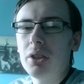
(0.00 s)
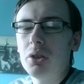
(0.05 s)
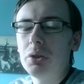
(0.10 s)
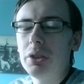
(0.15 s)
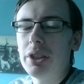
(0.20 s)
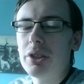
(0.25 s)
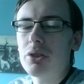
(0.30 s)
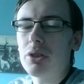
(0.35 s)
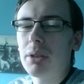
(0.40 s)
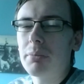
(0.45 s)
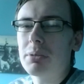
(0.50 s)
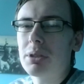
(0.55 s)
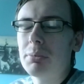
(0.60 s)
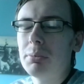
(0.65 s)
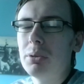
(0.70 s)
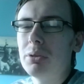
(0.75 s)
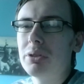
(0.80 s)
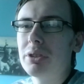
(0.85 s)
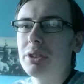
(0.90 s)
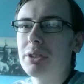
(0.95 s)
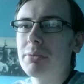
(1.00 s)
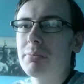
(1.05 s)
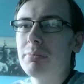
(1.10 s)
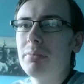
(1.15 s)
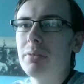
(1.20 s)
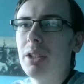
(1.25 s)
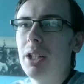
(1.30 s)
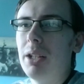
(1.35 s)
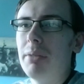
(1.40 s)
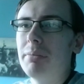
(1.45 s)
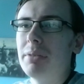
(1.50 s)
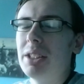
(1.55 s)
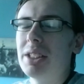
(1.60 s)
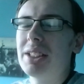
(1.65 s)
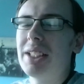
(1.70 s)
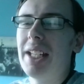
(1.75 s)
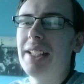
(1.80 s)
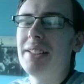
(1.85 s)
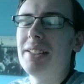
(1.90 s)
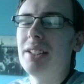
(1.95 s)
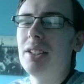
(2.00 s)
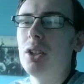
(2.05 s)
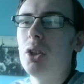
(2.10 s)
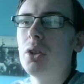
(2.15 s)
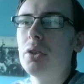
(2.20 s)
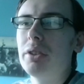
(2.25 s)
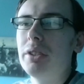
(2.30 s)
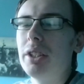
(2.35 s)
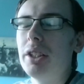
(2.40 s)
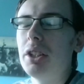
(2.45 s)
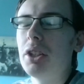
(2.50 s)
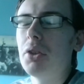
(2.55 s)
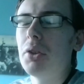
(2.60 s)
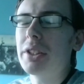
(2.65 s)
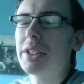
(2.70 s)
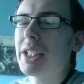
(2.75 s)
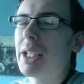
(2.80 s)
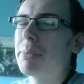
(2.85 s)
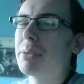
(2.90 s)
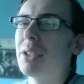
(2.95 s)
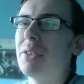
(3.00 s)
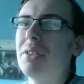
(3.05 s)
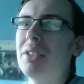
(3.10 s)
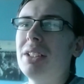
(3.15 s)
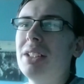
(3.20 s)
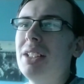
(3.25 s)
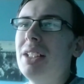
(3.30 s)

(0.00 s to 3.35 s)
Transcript: these Trump supporters descending on the US Capitol.